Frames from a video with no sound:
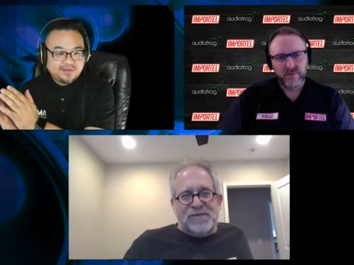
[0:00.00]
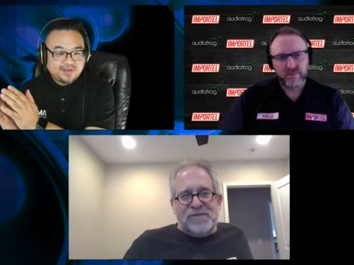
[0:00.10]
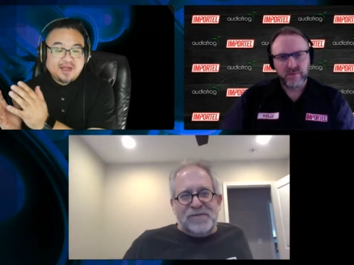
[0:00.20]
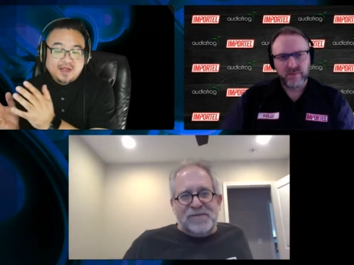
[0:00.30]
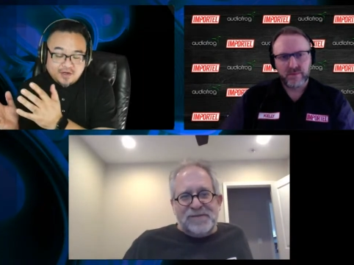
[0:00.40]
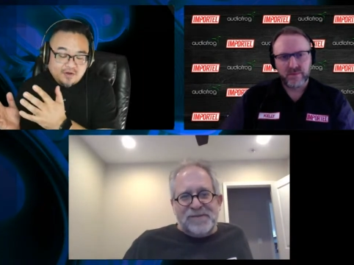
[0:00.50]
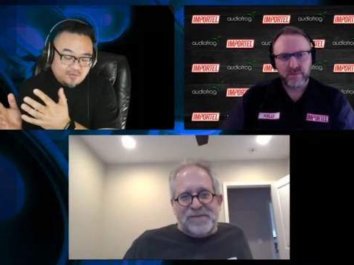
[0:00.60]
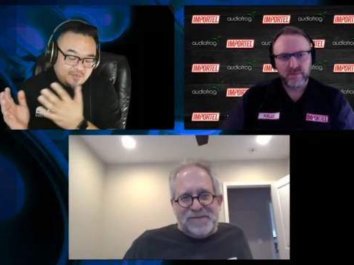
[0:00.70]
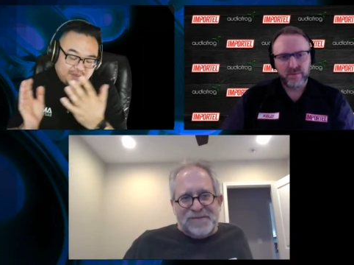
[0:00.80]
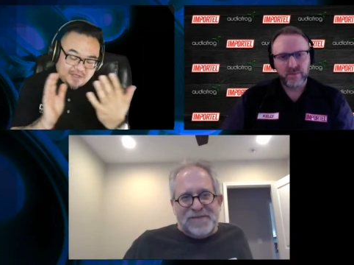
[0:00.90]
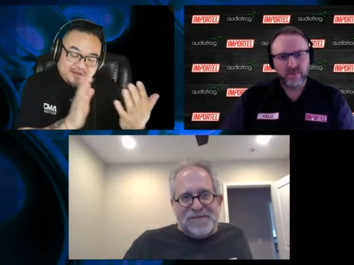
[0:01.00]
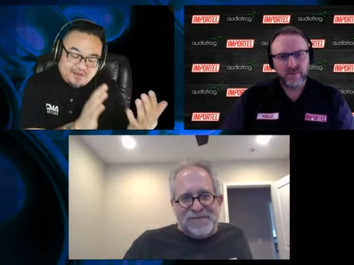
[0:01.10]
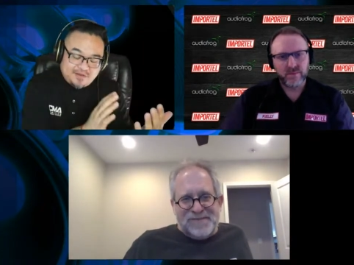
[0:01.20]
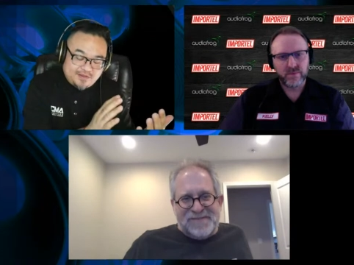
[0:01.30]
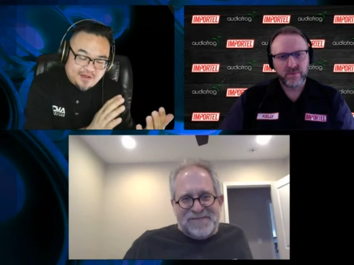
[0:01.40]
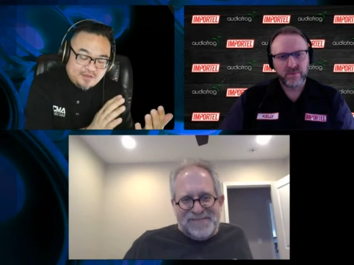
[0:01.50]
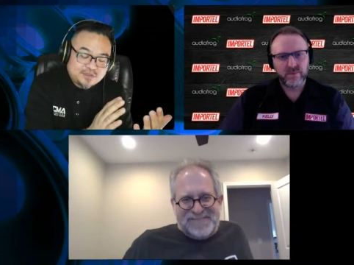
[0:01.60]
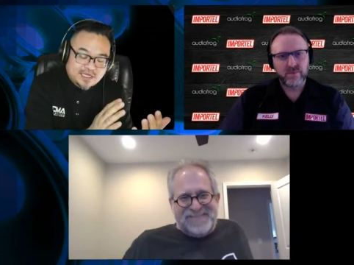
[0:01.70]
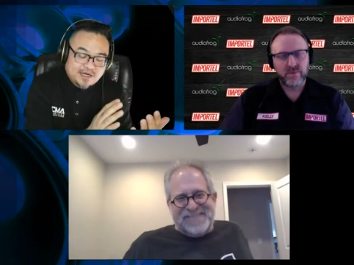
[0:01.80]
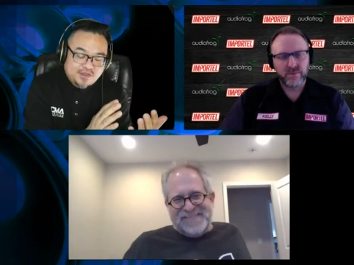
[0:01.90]
Speaker 1: Yeah, I know. But then the other
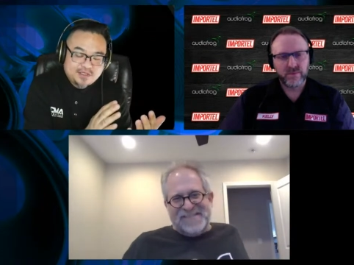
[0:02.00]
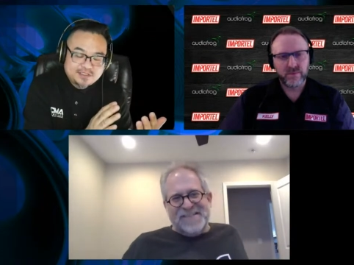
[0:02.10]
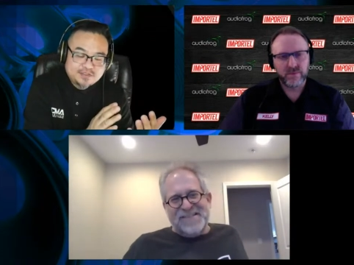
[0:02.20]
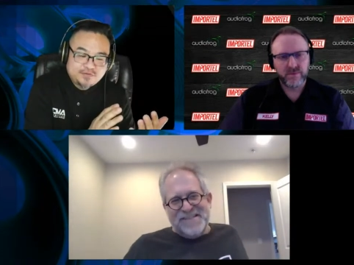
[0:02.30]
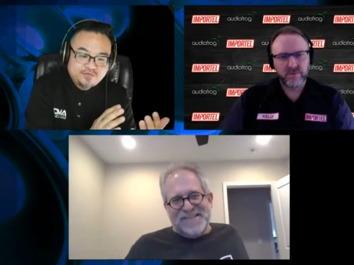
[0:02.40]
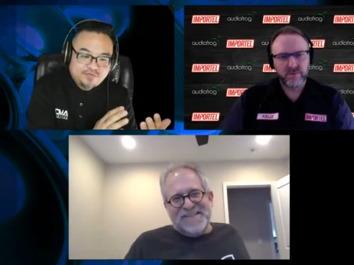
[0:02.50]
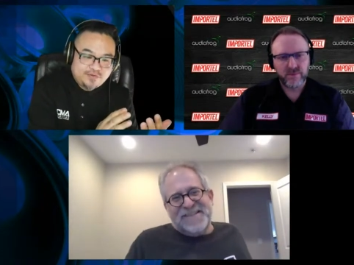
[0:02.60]
side of things is you've